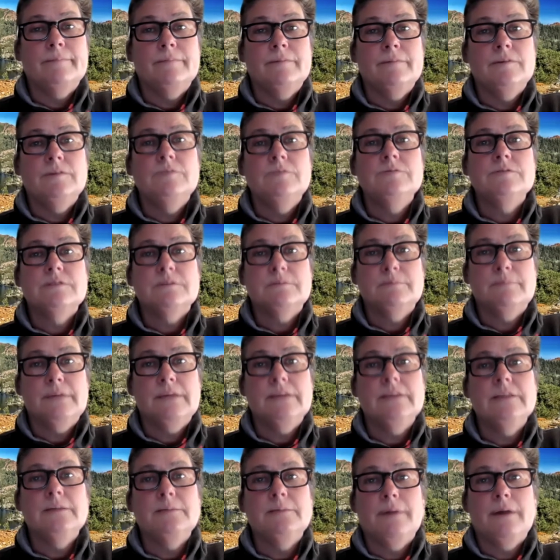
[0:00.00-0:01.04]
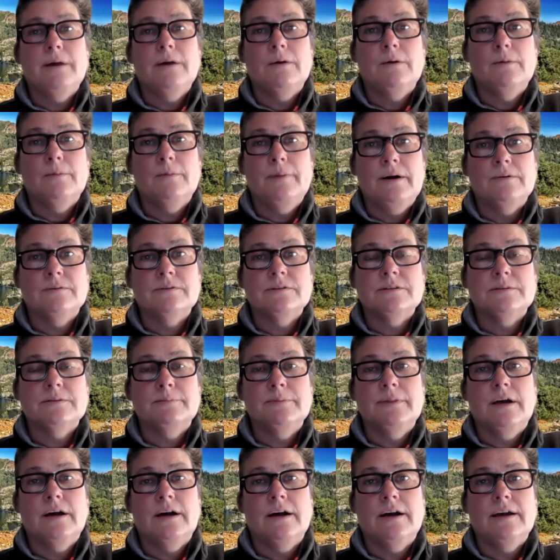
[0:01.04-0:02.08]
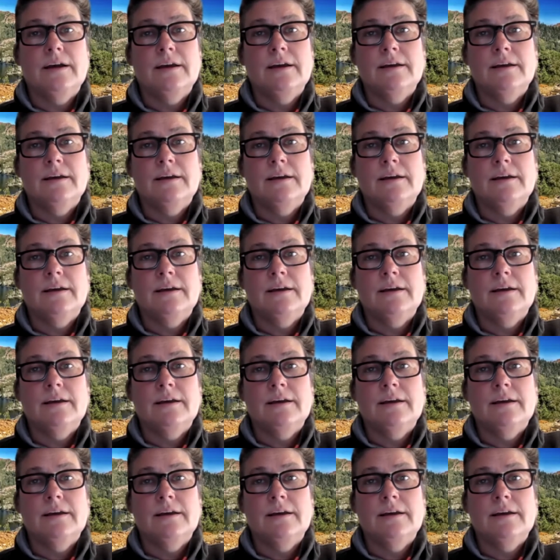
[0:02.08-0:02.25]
use the Manley power supply.